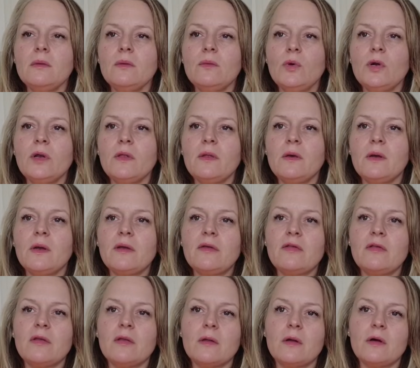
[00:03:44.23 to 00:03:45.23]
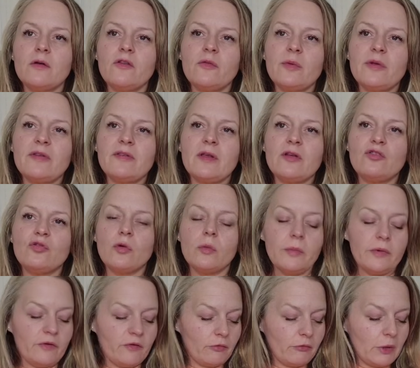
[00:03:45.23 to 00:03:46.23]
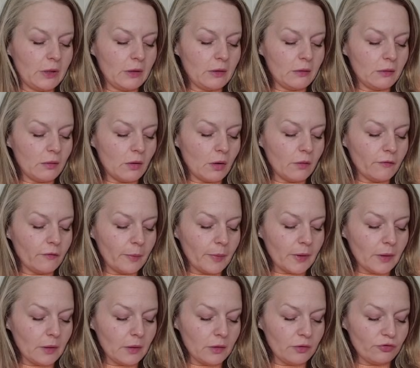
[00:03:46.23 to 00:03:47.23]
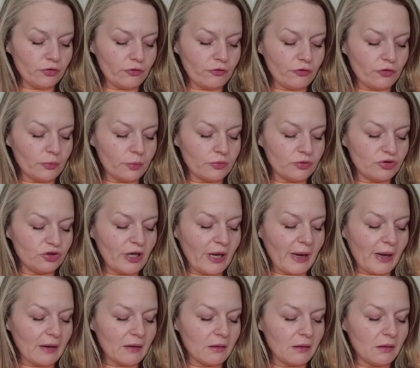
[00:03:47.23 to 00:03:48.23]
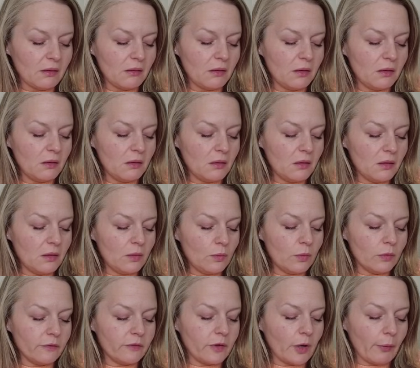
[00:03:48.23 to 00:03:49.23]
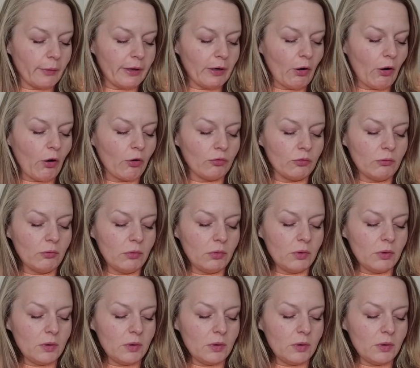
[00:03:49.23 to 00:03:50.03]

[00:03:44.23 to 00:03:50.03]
one of the nurses in the hospice said, "Do you want me to ring the hospital and just double check what's going on?"